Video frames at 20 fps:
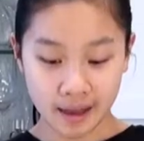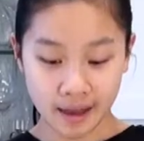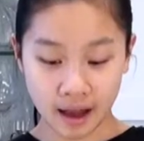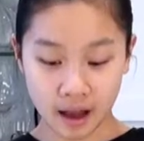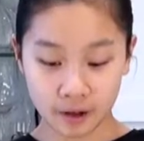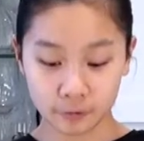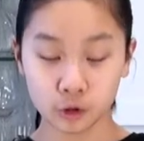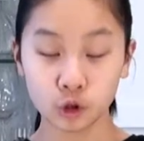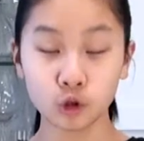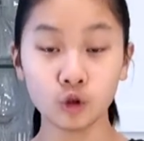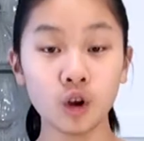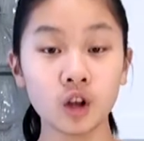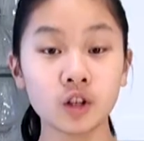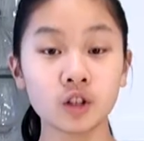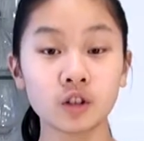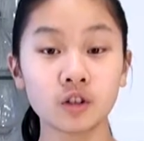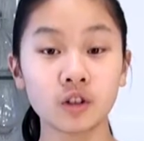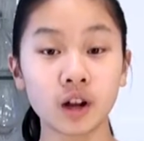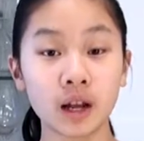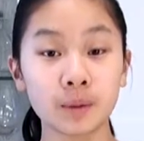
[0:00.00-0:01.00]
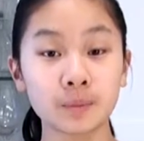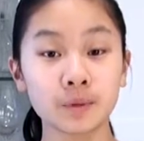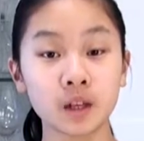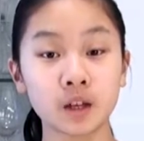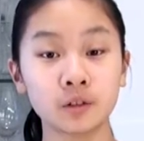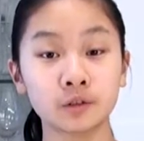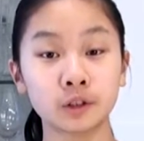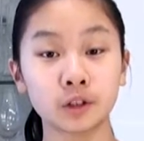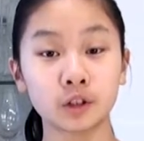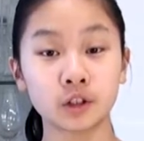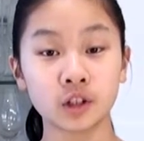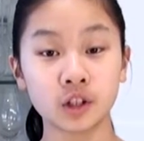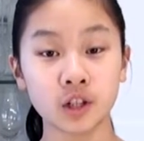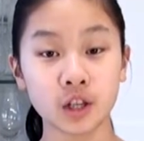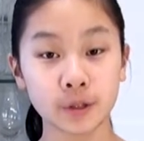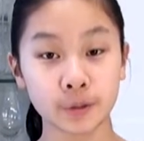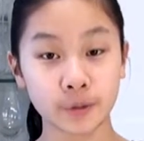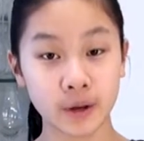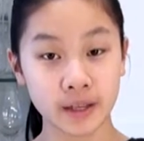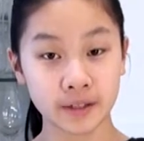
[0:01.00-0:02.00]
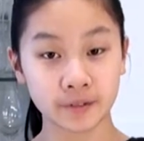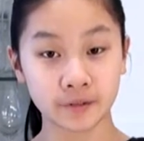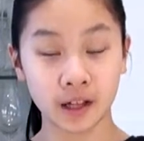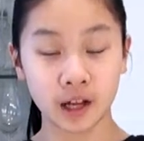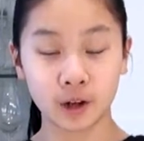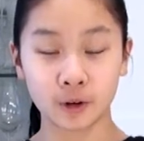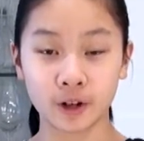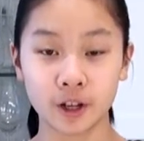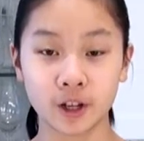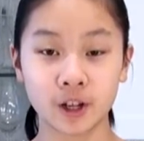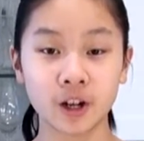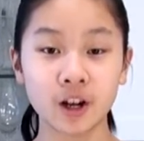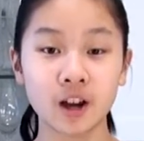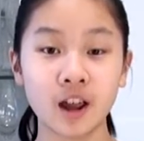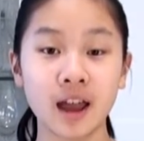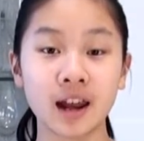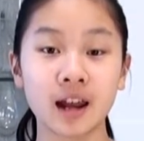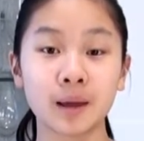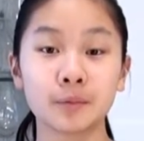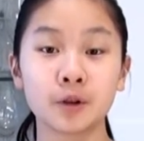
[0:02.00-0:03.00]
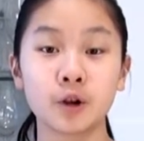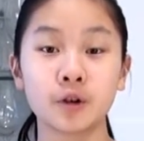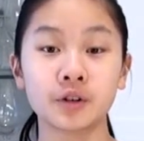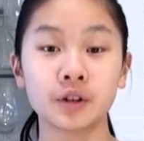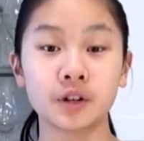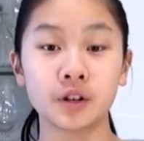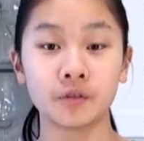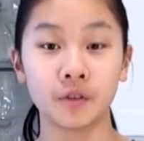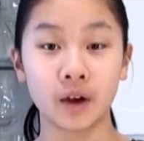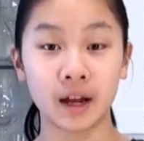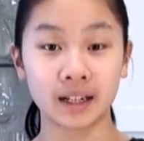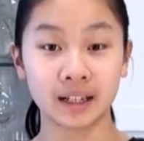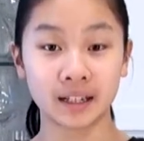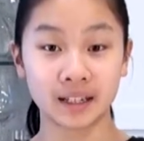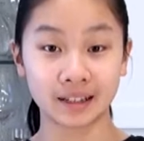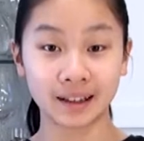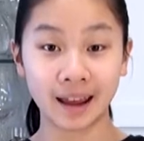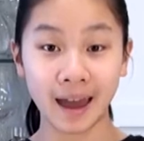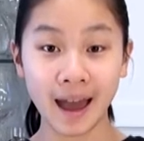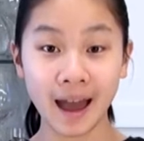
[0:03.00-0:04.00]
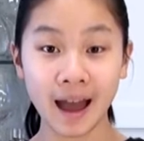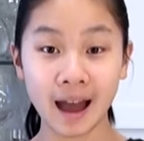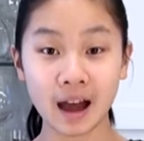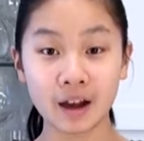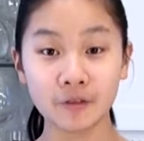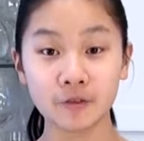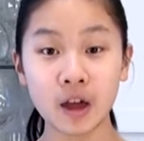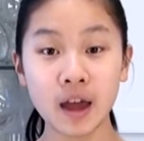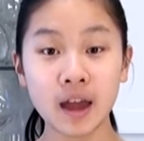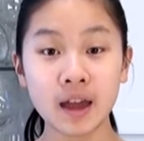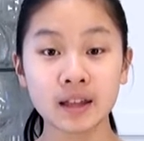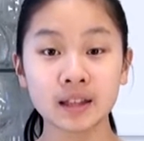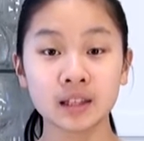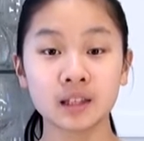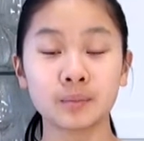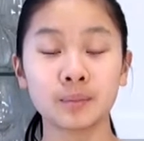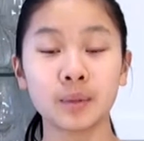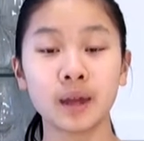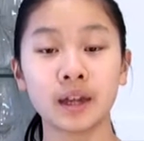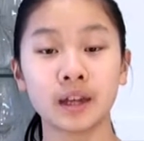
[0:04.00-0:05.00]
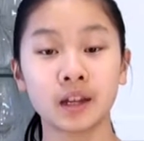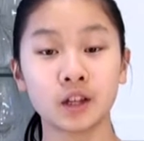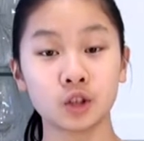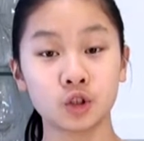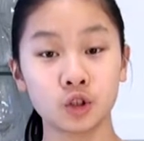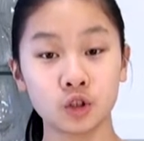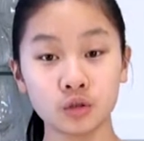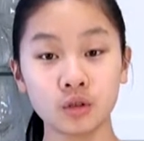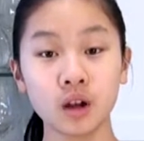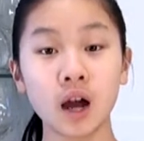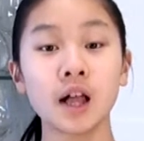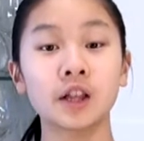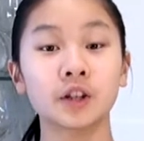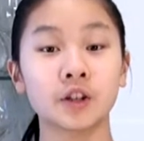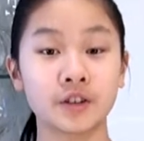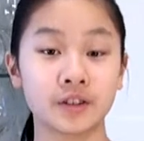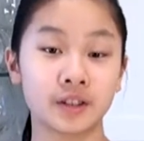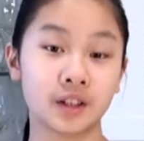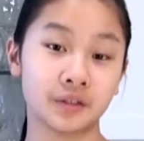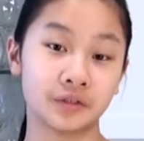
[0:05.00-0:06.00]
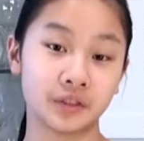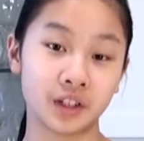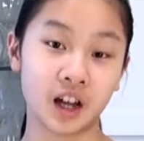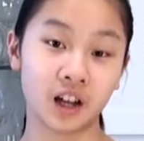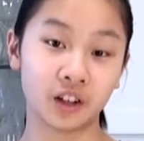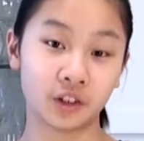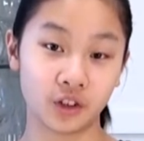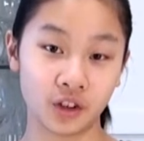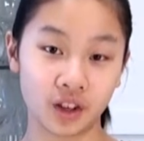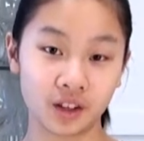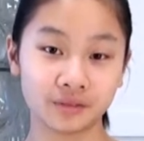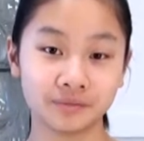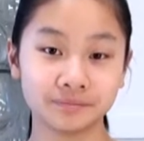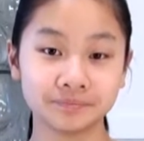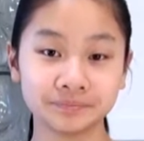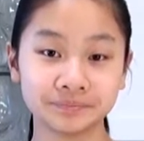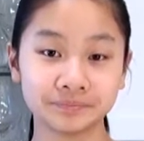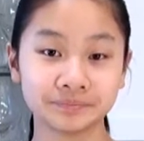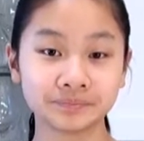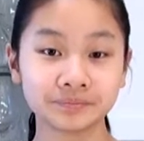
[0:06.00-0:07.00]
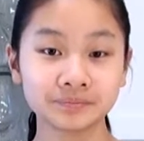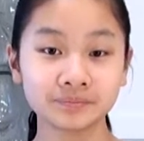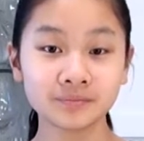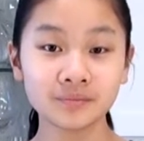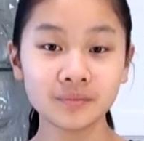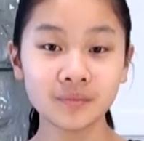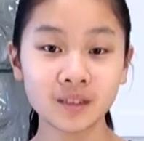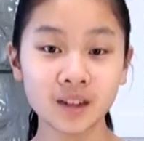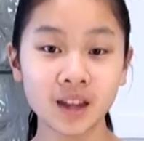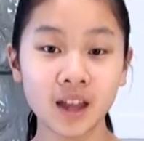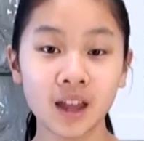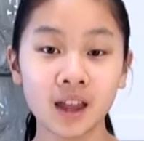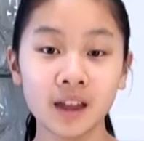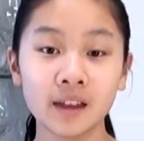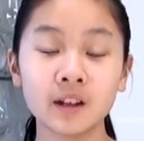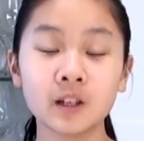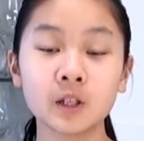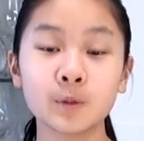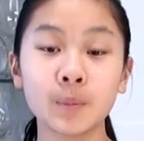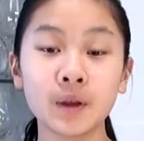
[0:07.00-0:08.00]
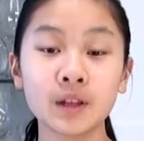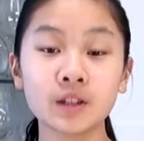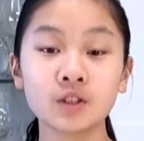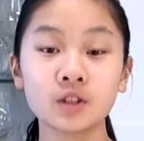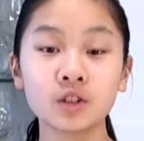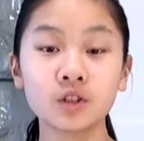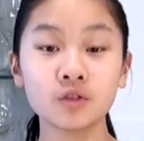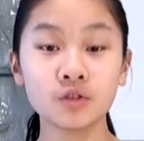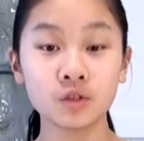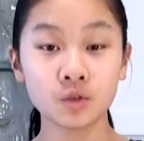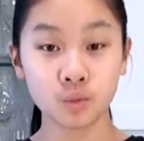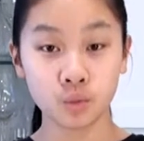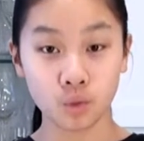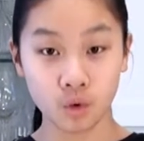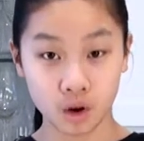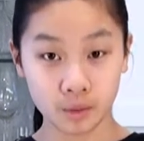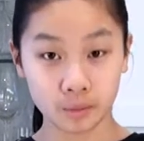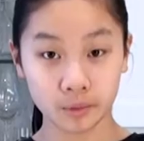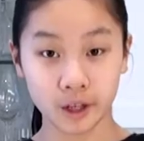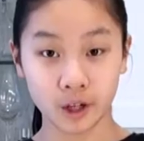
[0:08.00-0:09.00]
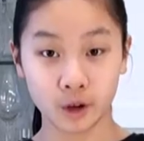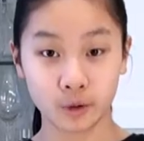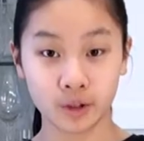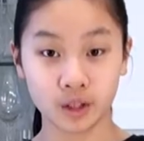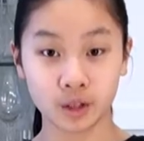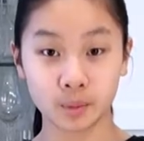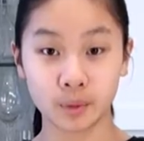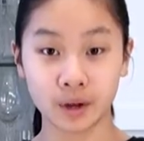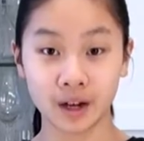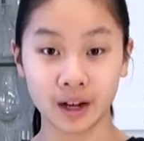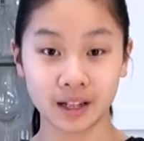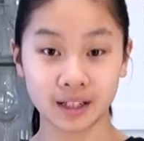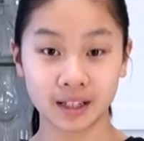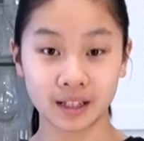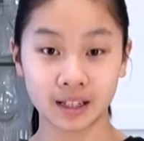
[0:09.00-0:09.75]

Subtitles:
have 200 grams of glutinous rice flour here, and I'm going to divide it in half to make 2 colors of tangyuan. It is best to use warm liquid to bring it